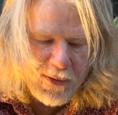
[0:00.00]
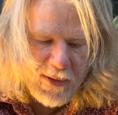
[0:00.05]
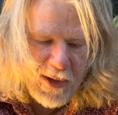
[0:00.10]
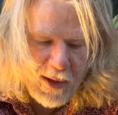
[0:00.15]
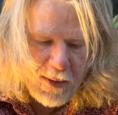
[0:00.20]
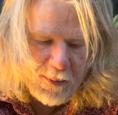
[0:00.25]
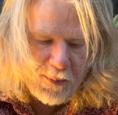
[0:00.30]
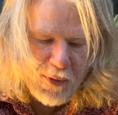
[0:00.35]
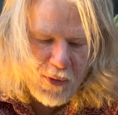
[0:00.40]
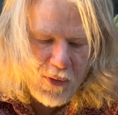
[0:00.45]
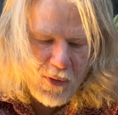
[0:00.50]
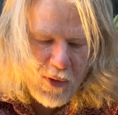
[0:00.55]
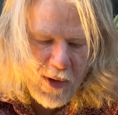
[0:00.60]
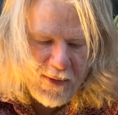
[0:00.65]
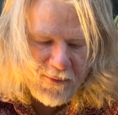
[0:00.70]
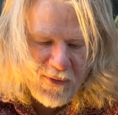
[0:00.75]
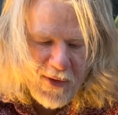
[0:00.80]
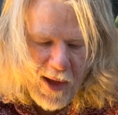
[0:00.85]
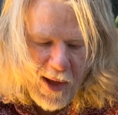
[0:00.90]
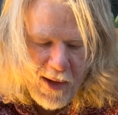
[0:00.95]
duck poo
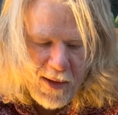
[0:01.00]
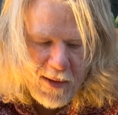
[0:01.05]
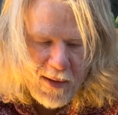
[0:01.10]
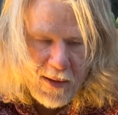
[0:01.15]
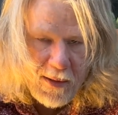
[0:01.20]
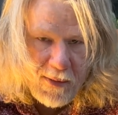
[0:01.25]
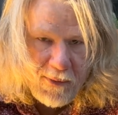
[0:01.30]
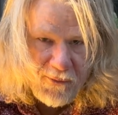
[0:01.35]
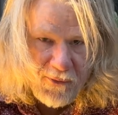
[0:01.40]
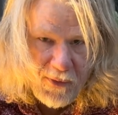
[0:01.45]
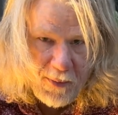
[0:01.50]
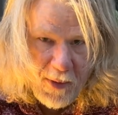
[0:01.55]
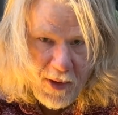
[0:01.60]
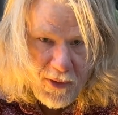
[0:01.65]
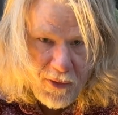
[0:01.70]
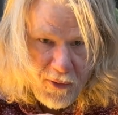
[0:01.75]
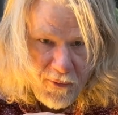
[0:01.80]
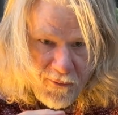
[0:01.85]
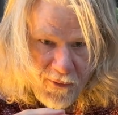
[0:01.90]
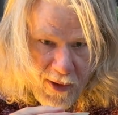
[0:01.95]
I've gotten from
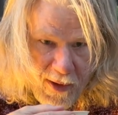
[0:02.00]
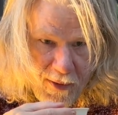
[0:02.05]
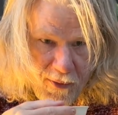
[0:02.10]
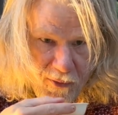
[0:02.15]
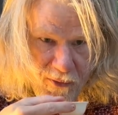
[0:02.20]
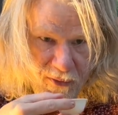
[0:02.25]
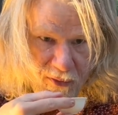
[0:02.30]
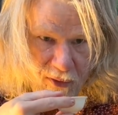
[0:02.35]
other vendors.